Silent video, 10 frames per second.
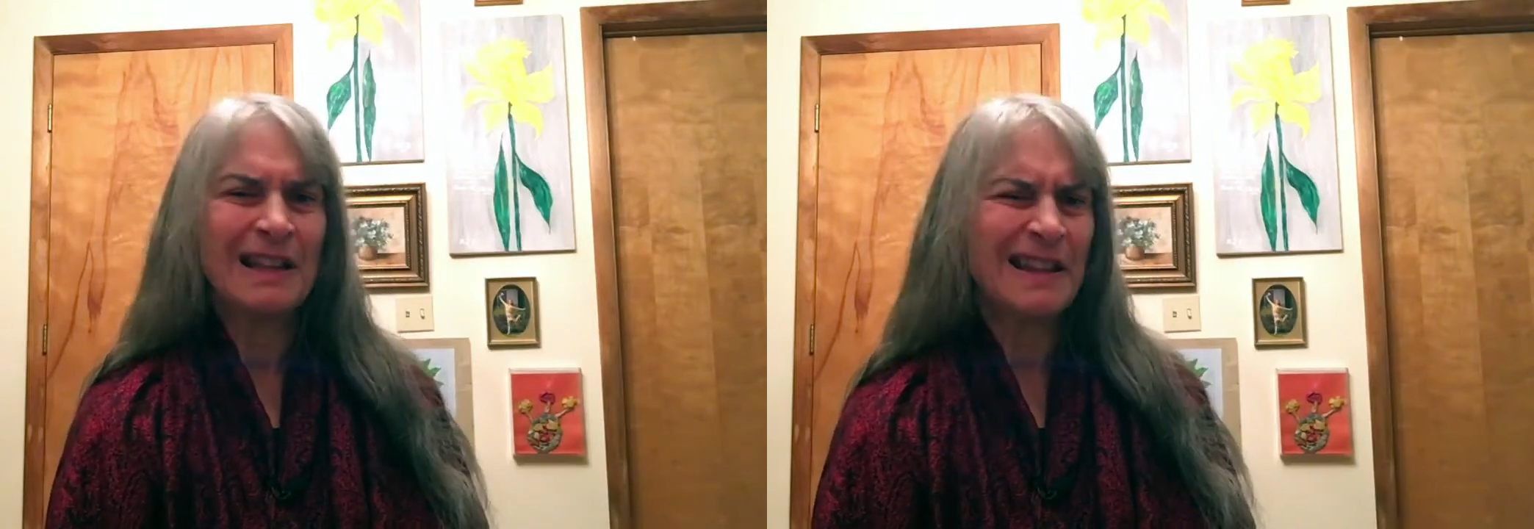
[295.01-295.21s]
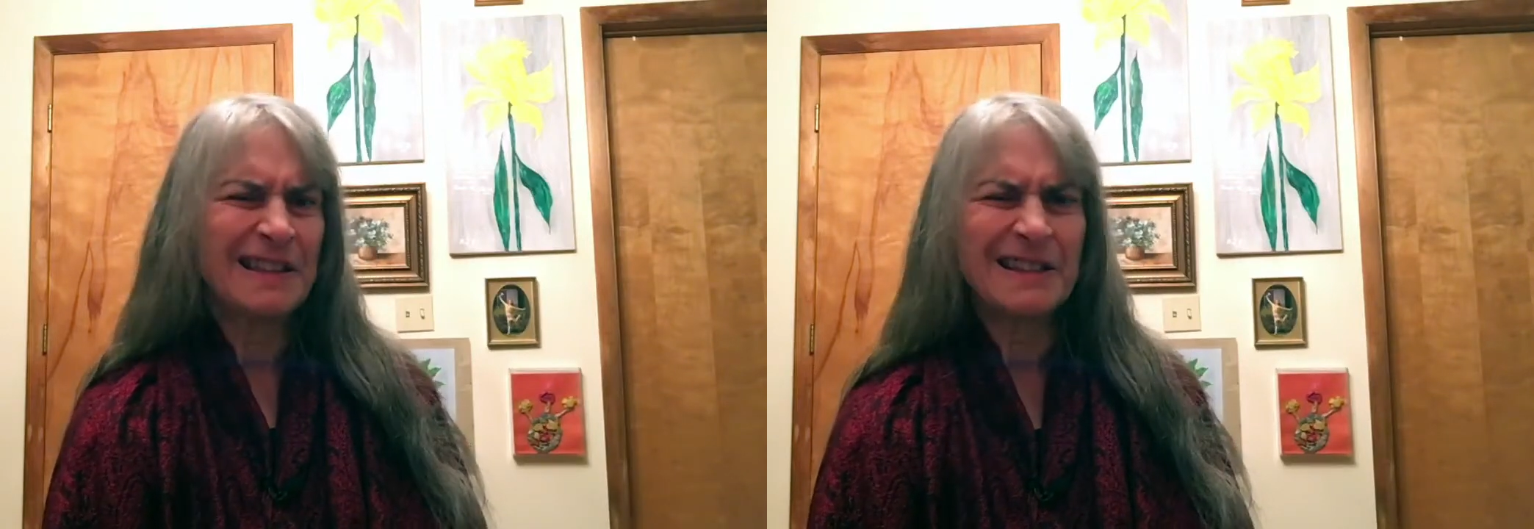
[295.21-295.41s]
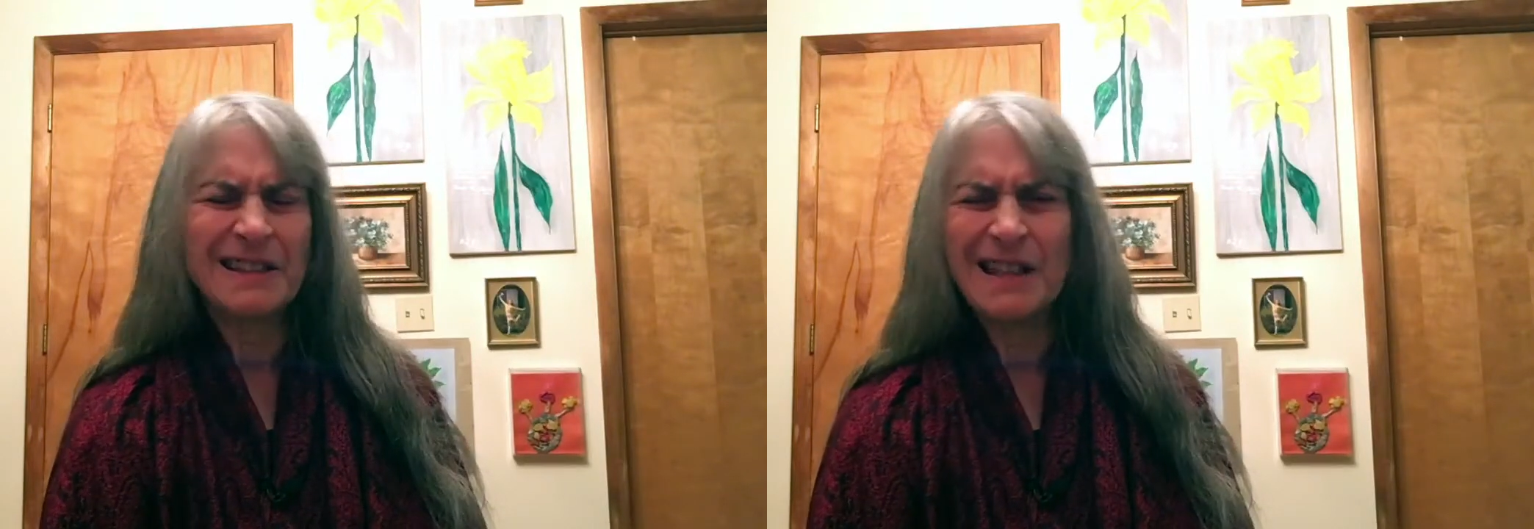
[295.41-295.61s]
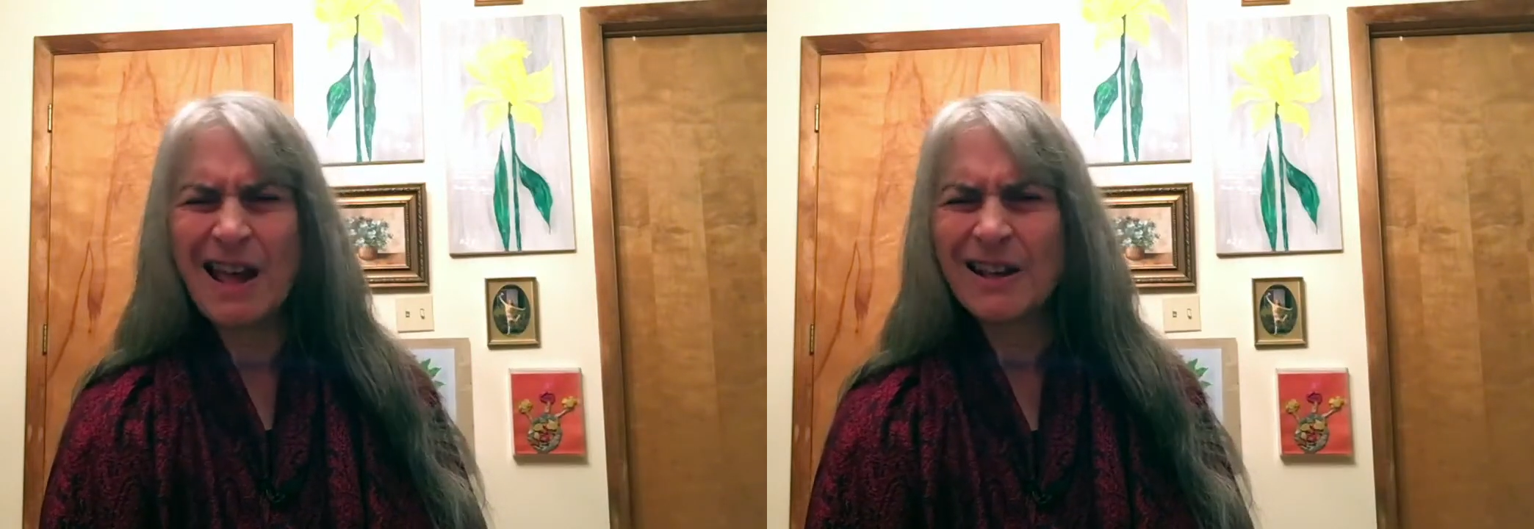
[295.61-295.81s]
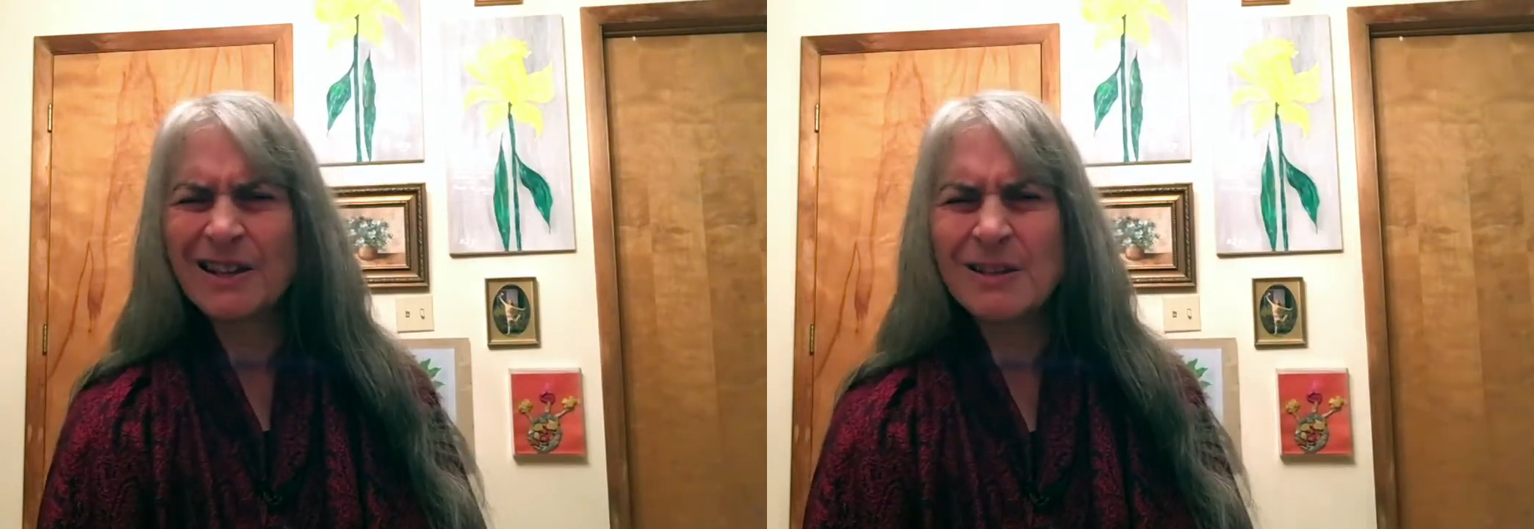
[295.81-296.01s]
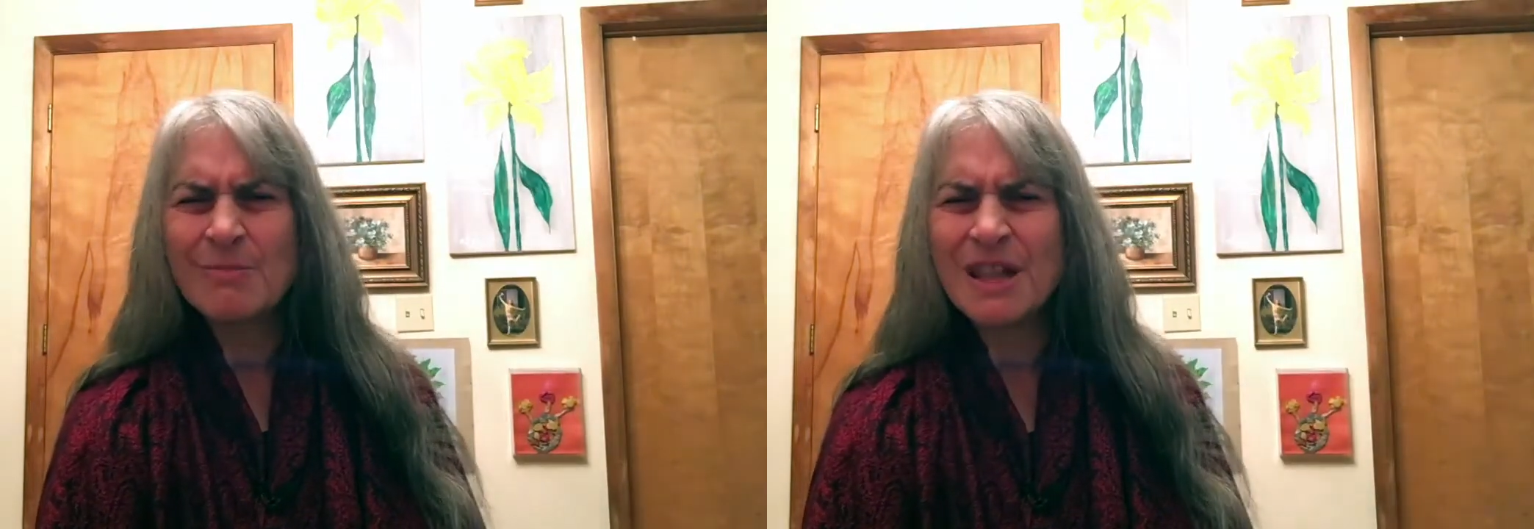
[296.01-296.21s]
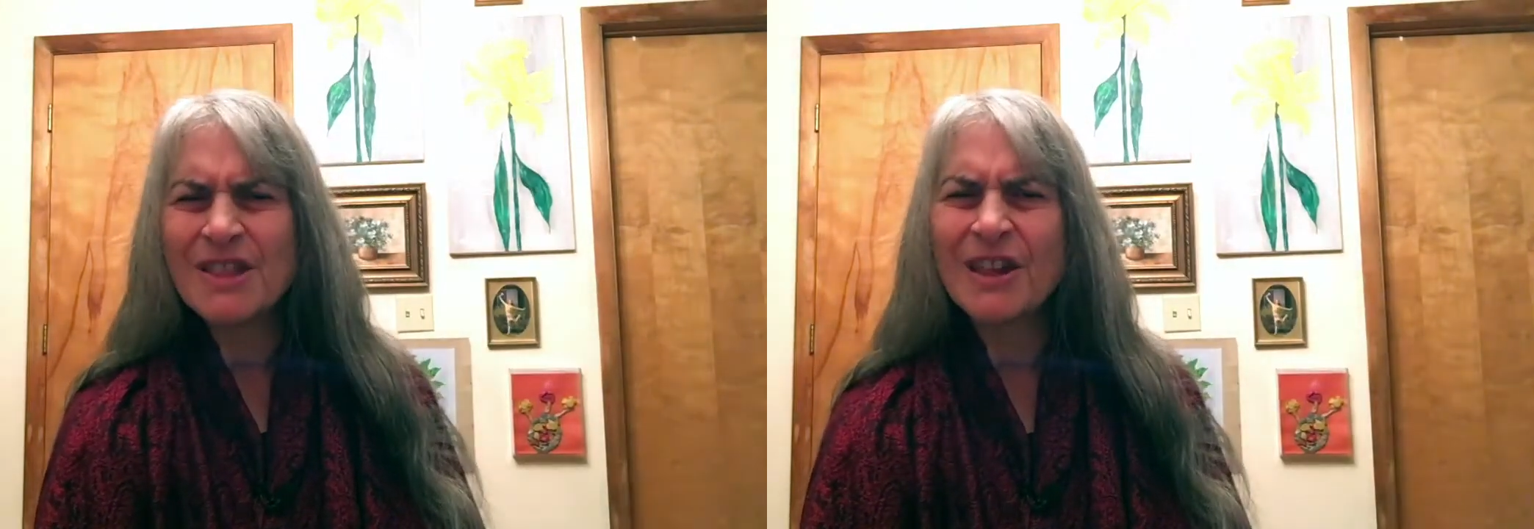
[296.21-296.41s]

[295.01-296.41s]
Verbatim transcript: that's not going to be